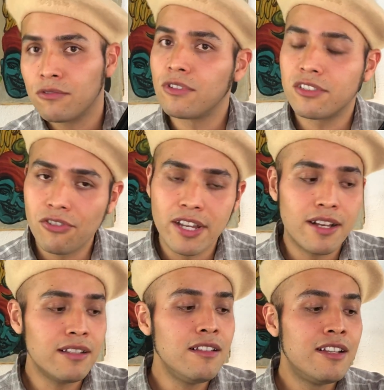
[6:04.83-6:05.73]
was
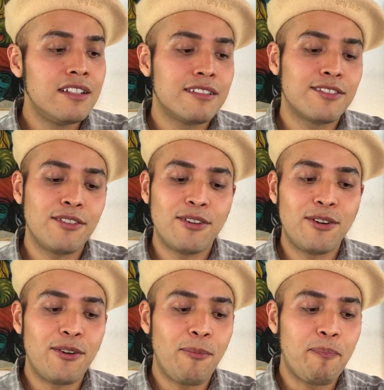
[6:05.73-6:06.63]
real,
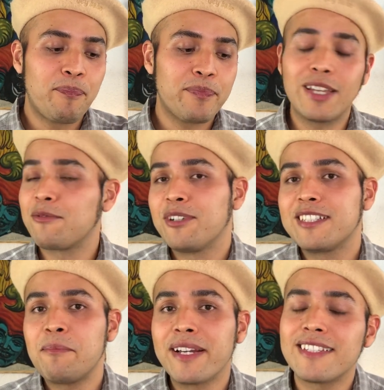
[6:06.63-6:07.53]
so that was
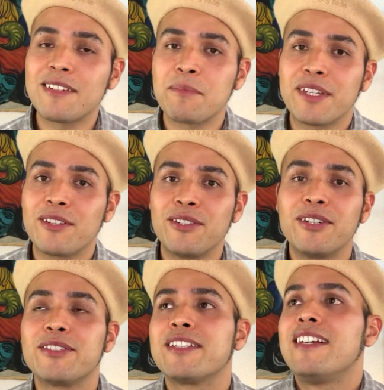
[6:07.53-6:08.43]
amazing
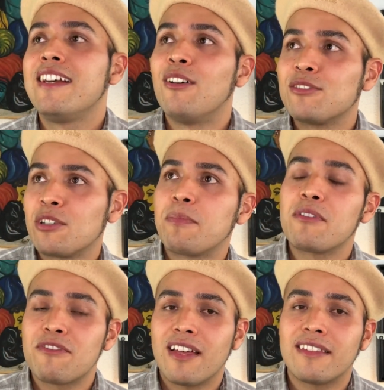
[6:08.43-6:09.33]
because on top
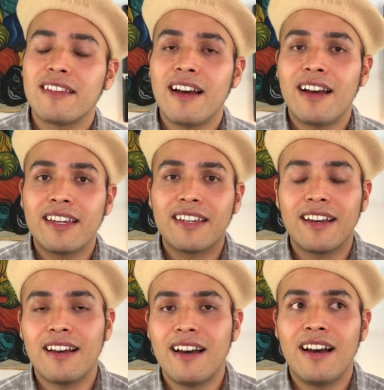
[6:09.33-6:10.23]
of that
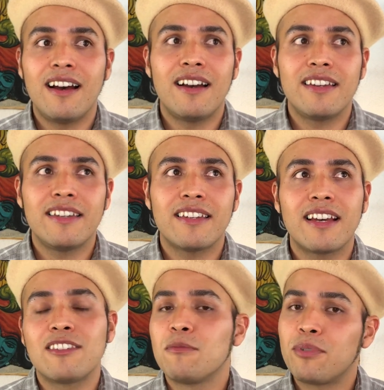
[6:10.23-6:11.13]
I
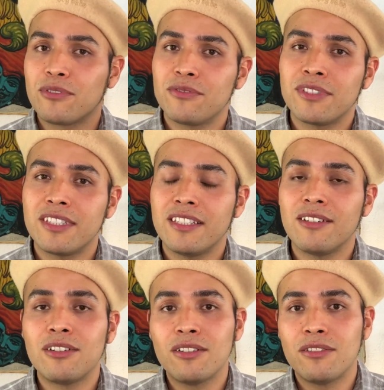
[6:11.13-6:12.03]
had the opportunity
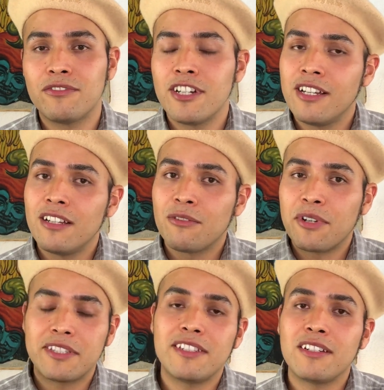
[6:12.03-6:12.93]
of
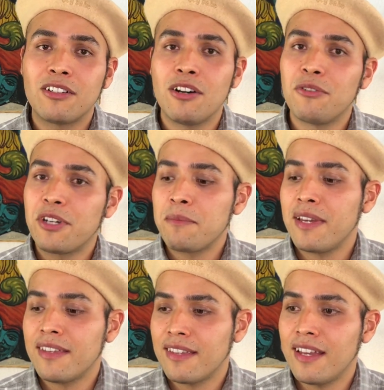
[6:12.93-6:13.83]
watching how he
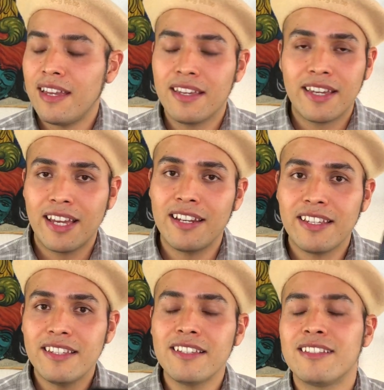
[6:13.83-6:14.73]
made a
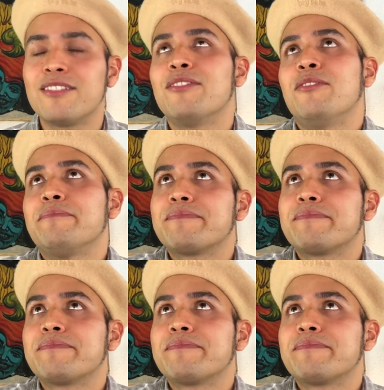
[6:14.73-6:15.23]
Kelly, so